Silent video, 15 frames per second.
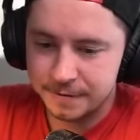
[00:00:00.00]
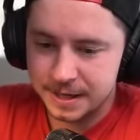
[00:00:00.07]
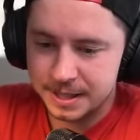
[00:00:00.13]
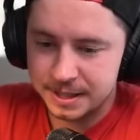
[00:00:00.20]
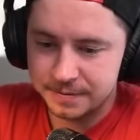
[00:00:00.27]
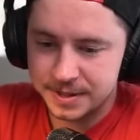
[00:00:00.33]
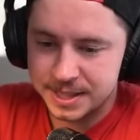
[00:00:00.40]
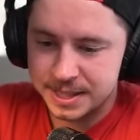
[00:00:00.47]
I
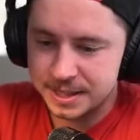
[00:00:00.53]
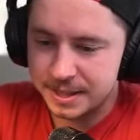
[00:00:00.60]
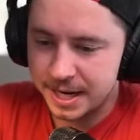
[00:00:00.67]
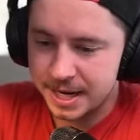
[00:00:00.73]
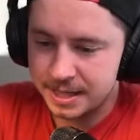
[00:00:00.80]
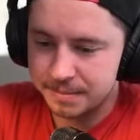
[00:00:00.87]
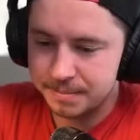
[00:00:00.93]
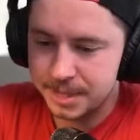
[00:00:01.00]
didn't even see the
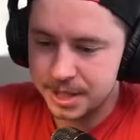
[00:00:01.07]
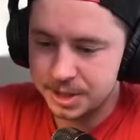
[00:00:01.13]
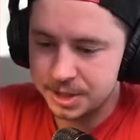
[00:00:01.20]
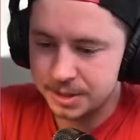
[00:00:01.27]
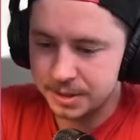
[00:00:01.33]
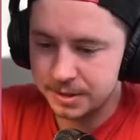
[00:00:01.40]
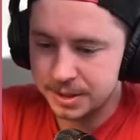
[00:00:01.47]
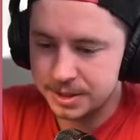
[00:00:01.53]

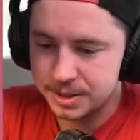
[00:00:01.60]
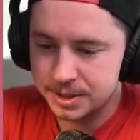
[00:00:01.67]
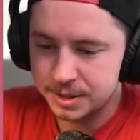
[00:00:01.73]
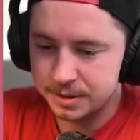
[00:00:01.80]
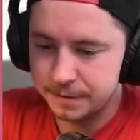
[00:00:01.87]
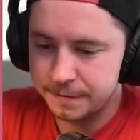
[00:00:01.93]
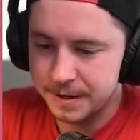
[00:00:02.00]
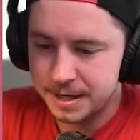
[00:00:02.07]
animation though. I just saw
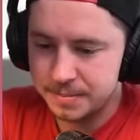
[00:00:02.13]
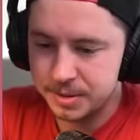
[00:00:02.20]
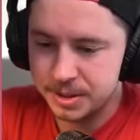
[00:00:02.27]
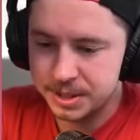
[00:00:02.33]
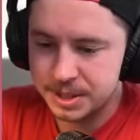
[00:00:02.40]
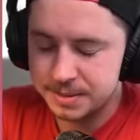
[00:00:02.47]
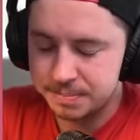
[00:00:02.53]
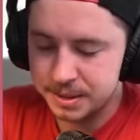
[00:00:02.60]
the fireball
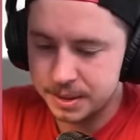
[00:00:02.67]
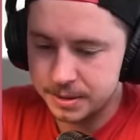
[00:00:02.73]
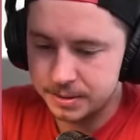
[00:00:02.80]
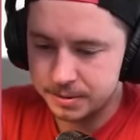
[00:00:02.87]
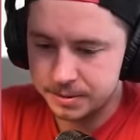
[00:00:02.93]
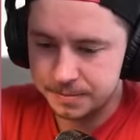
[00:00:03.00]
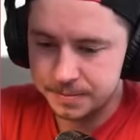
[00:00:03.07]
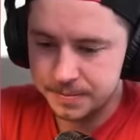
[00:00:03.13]
explode.